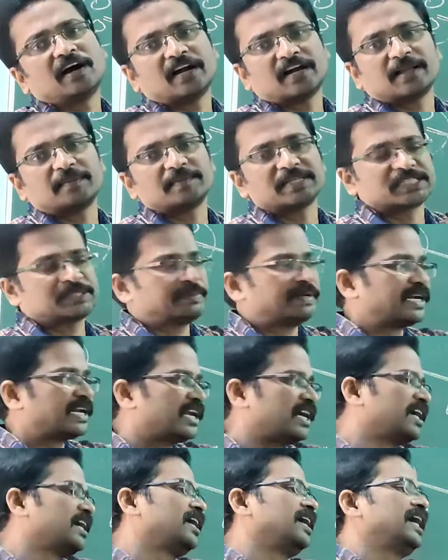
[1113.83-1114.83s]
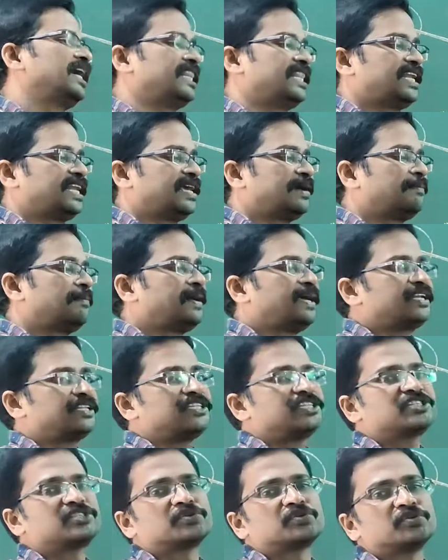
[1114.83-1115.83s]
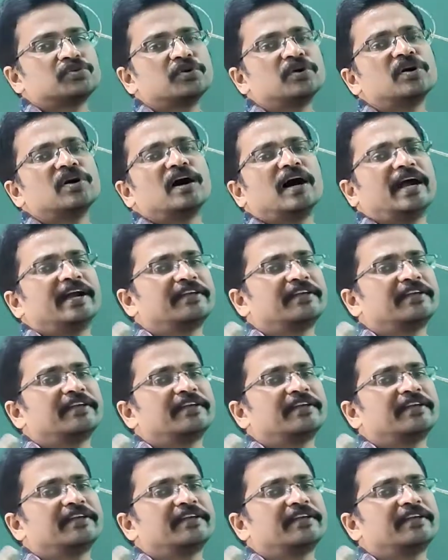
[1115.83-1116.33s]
atomic spectra and then compare these two,